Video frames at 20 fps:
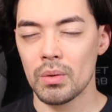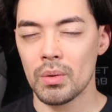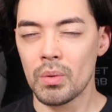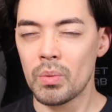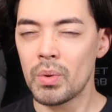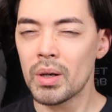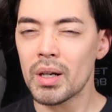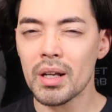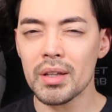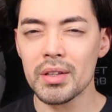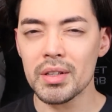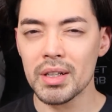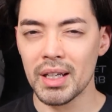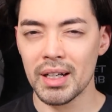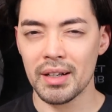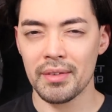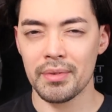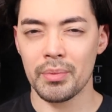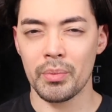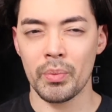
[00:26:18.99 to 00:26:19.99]
well, what other
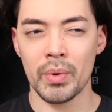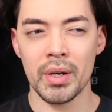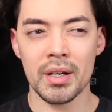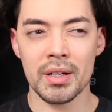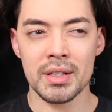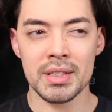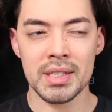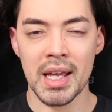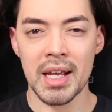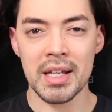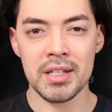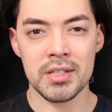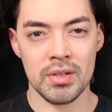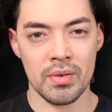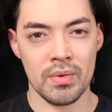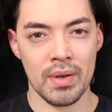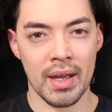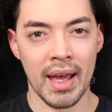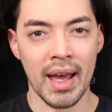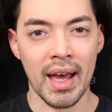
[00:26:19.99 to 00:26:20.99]
kind of weird takes
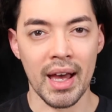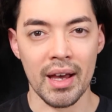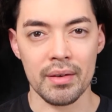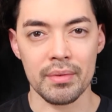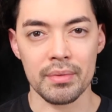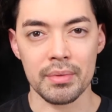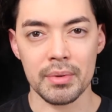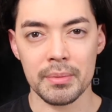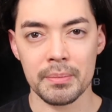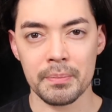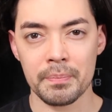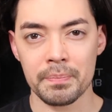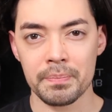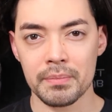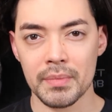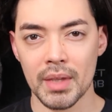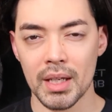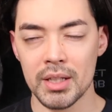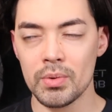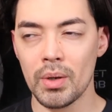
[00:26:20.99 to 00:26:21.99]
do you have?
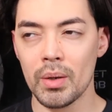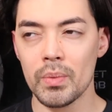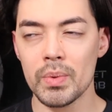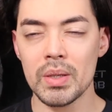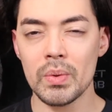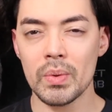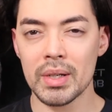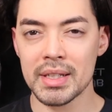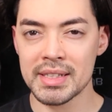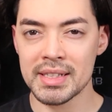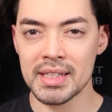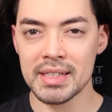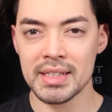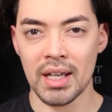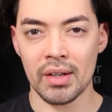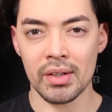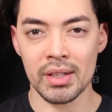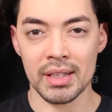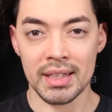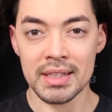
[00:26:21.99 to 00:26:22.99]
And do I really want to sit
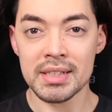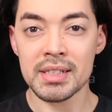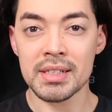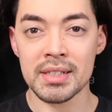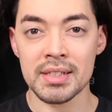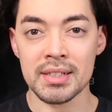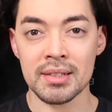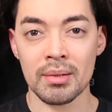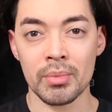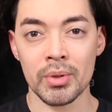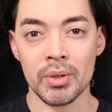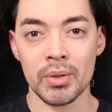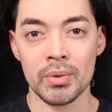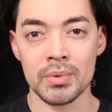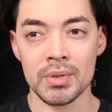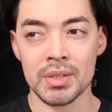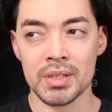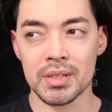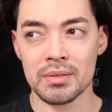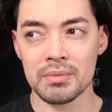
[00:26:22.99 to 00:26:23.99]
down and listen to someone
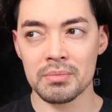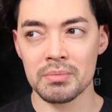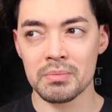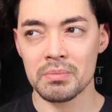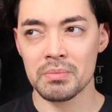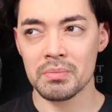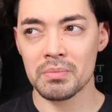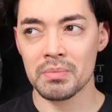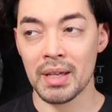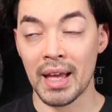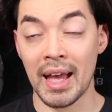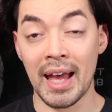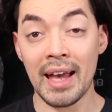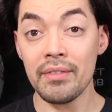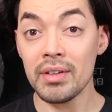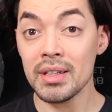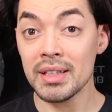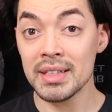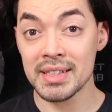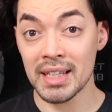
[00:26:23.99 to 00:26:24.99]
who's
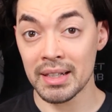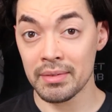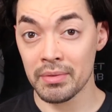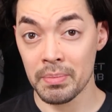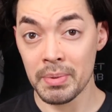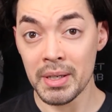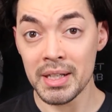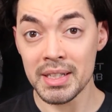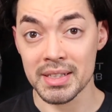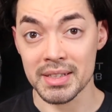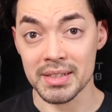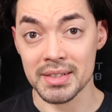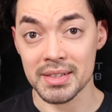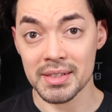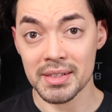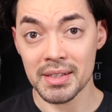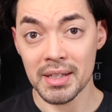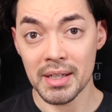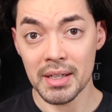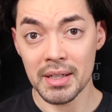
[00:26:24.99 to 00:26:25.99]
having these kind of
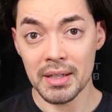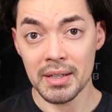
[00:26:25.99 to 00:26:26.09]
opinions?